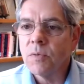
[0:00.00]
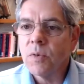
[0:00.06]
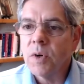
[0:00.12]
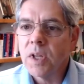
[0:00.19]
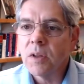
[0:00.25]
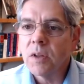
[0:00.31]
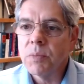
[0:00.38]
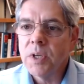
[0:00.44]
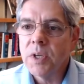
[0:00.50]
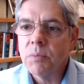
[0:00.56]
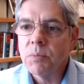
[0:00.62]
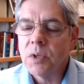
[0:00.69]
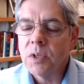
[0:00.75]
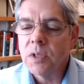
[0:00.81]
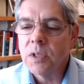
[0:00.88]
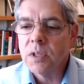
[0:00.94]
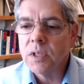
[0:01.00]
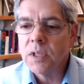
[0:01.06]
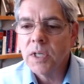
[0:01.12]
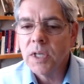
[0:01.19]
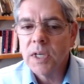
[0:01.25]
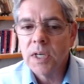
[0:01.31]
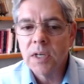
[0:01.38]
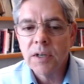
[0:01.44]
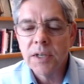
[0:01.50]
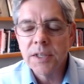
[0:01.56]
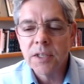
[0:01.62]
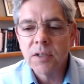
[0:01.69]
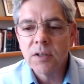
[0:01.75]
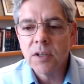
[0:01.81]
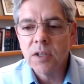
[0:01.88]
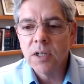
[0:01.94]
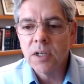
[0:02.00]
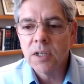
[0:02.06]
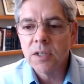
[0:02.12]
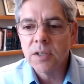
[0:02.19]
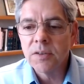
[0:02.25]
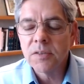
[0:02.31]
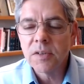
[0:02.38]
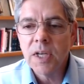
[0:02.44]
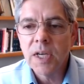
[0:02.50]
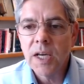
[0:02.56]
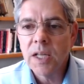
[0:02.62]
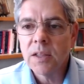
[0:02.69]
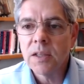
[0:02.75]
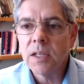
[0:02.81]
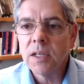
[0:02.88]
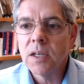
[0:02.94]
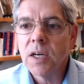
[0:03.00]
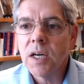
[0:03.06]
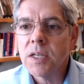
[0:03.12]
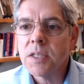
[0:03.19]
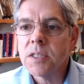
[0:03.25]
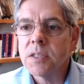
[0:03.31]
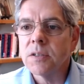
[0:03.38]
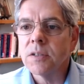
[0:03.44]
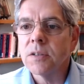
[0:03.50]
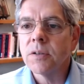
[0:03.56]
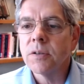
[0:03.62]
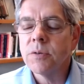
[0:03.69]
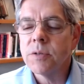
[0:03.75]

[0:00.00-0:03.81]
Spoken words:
one of the people on the call is Kathy Kussner,